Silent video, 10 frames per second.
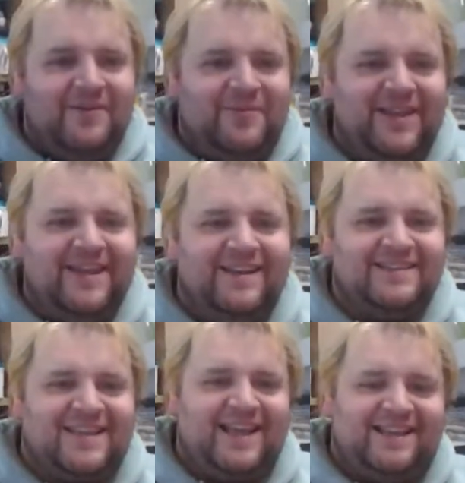
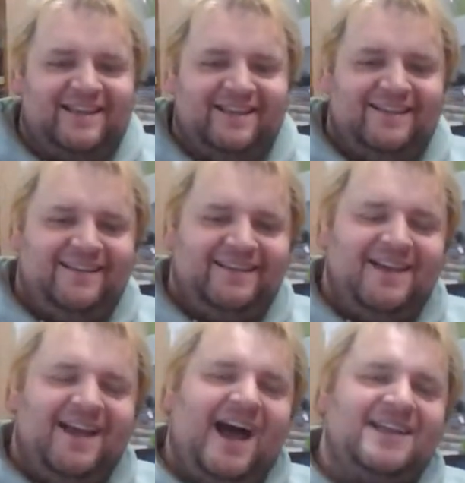it's like,
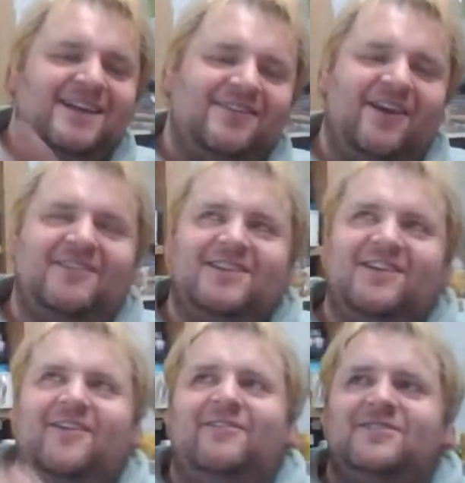I don't know.
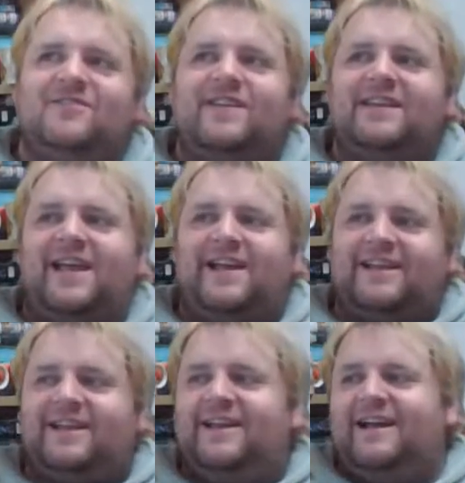I just feel
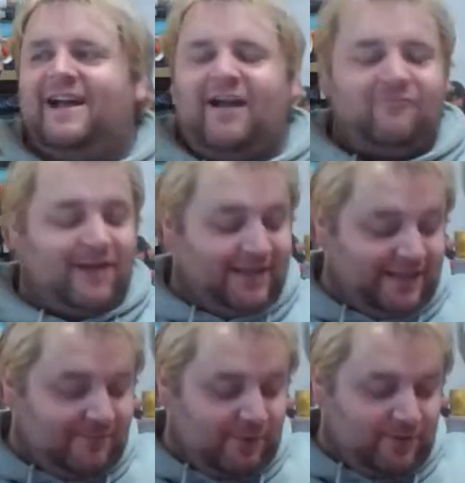like I'm really
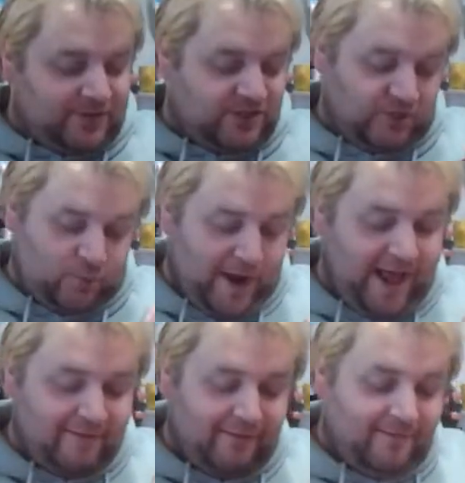in the mood to do
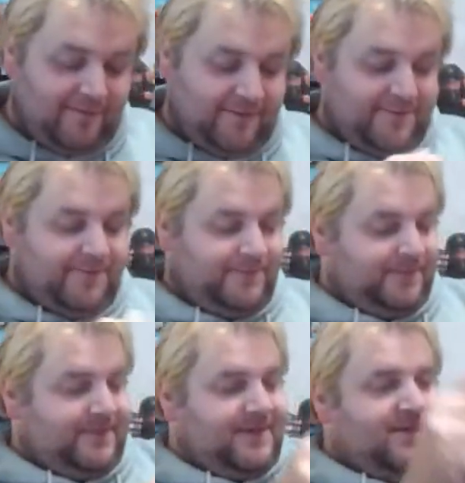well.
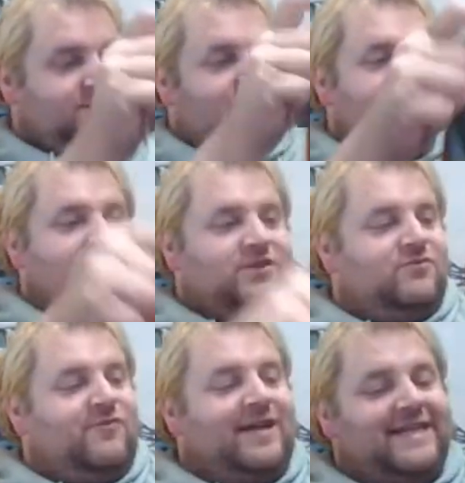So if I
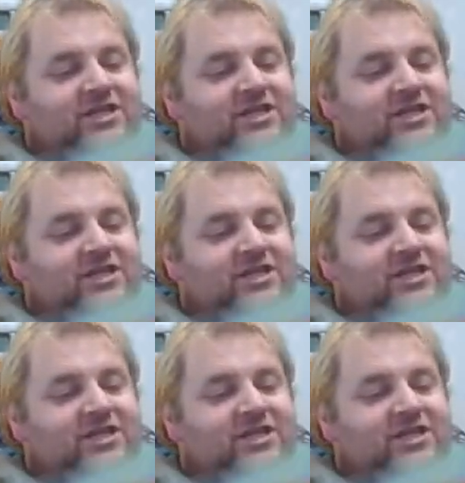do really